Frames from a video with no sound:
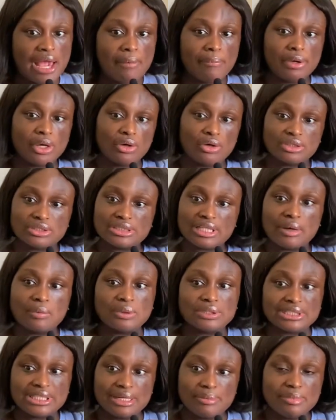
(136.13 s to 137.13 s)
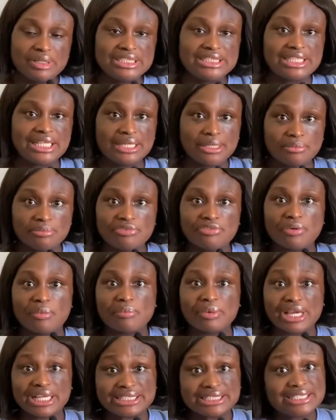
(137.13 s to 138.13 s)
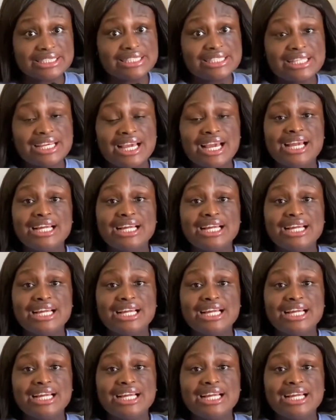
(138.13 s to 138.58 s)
because I was limiting him from getting